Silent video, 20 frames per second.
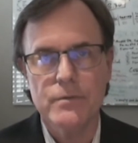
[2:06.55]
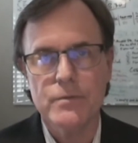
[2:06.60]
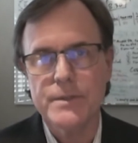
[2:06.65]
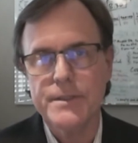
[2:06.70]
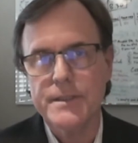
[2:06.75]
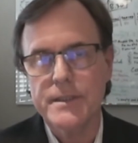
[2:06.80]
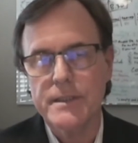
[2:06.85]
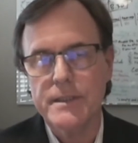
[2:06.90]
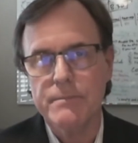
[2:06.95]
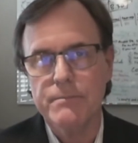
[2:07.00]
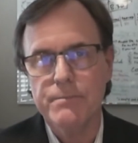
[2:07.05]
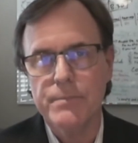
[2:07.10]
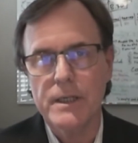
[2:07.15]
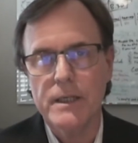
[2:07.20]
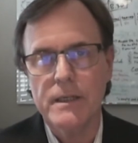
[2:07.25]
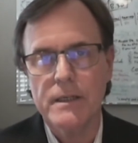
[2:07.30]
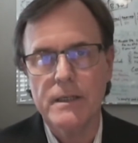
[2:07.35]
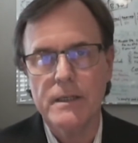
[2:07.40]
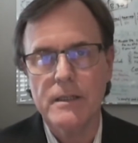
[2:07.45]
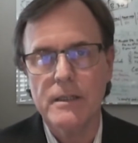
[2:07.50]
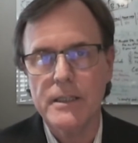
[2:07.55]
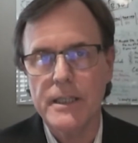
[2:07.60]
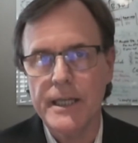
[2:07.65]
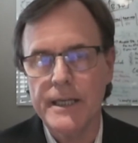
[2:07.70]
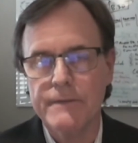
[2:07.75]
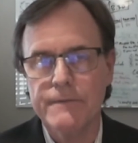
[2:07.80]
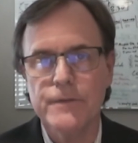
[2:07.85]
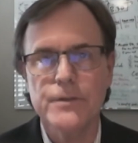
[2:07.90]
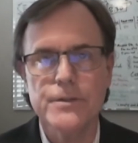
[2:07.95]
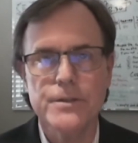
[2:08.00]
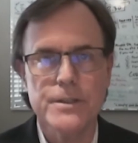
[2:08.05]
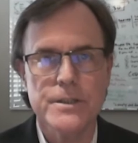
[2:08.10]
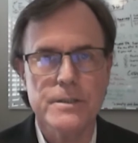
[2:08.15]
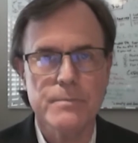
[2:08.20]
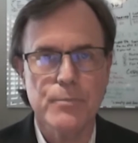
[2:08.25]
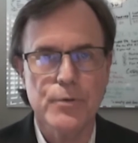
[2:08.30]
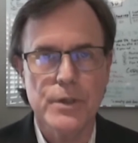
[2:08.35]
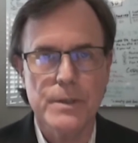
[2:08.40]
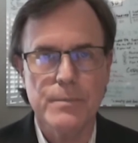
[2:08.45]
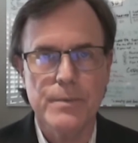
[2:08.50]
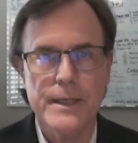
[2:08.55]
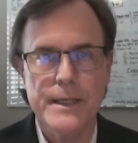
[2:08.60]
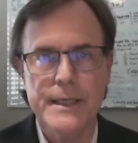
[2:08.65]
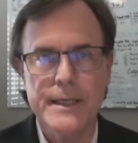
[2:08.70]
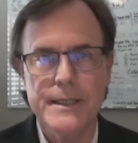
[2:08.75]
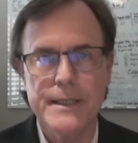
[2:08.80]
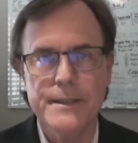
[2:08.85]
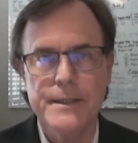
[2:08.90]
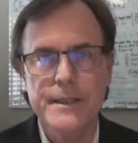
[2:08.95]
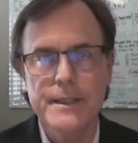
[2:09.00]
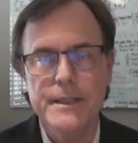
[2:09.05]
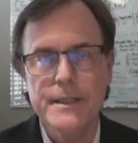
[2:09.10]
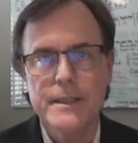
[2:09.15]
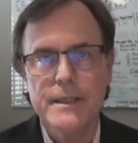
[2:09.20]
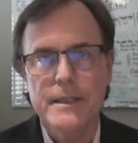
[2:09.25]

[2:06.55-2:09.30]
Was it collect versus prepaid?